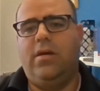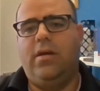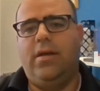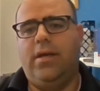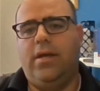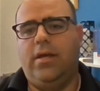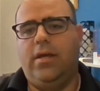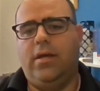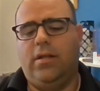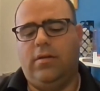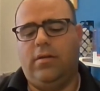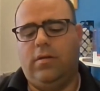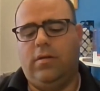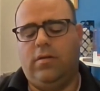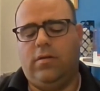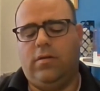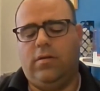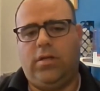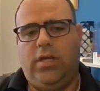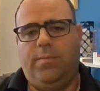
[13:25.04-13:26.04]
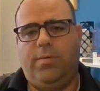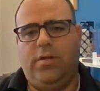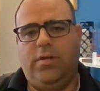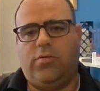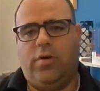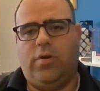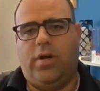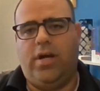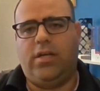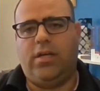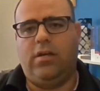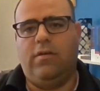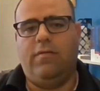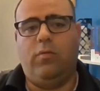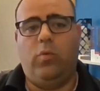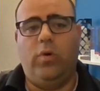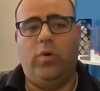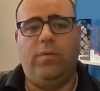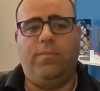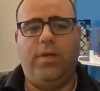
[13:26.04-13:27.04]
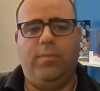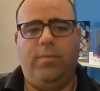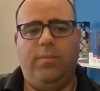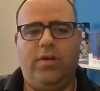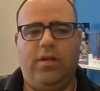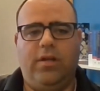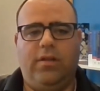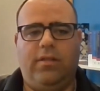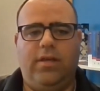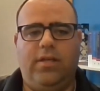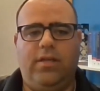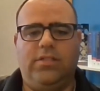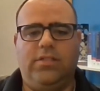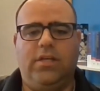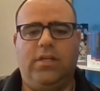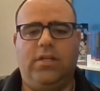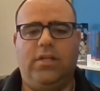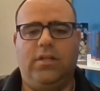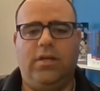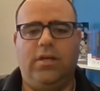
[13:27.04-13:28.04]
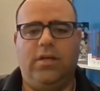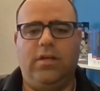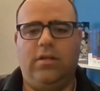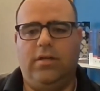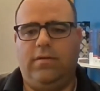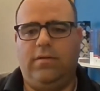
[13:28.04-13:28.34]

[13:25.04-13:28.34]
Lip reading: And keeping track of when people get things in, like